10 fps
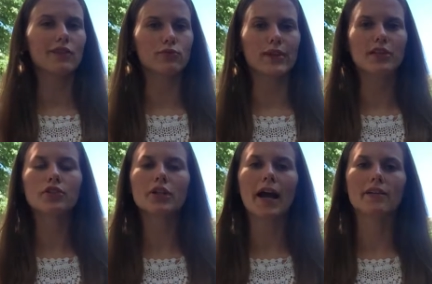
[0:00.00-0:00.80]

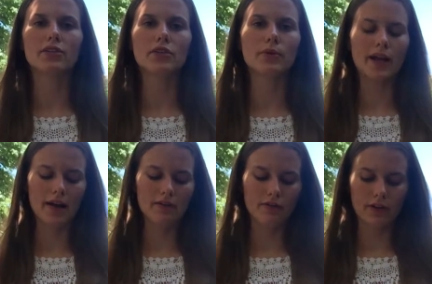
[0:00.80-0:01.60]
rich as you would
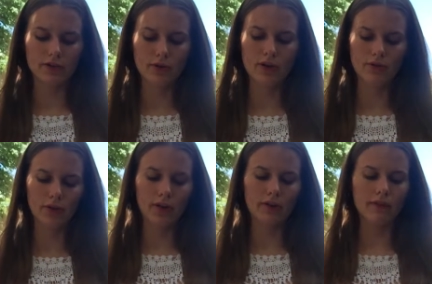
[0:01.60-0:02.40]
have a soil for